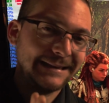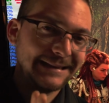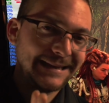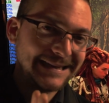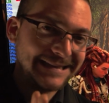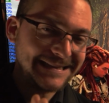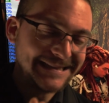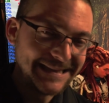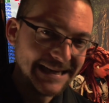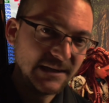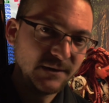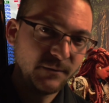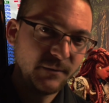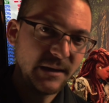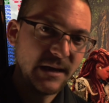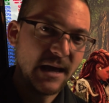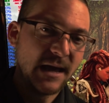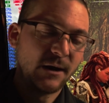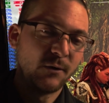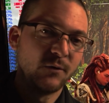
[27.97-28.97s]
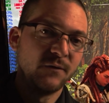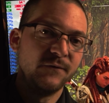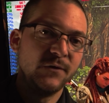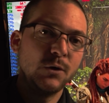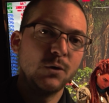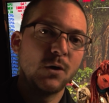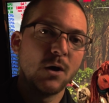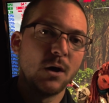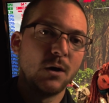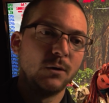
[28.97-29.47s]
They send me a
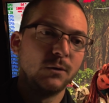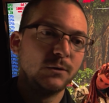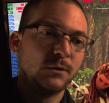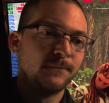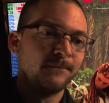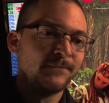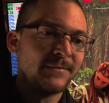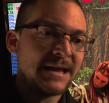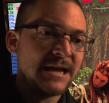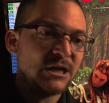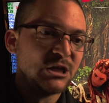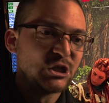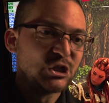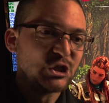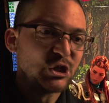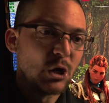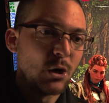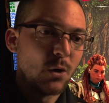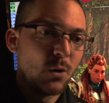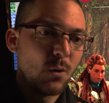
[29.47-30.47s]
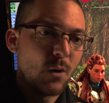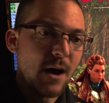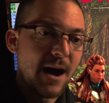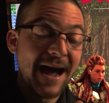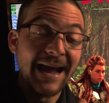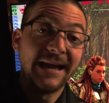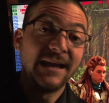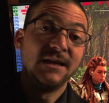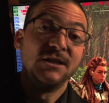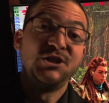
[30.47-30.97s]
review code so
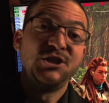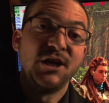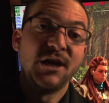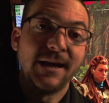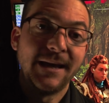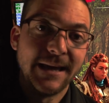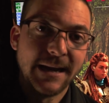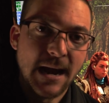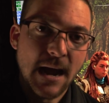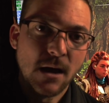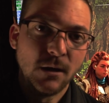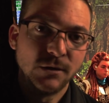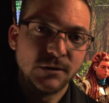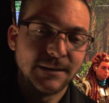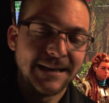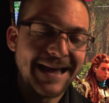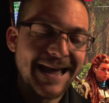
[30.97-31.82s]
I can check it out.